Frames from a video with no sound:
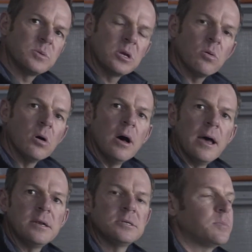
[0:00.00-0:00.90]

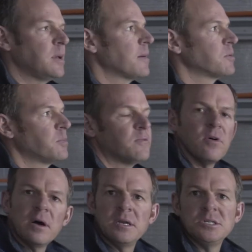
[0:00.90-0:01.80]
required to be able to
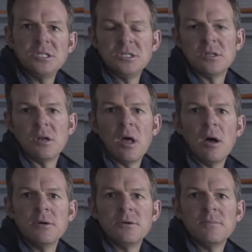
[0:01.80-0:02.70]
provide energy to the load.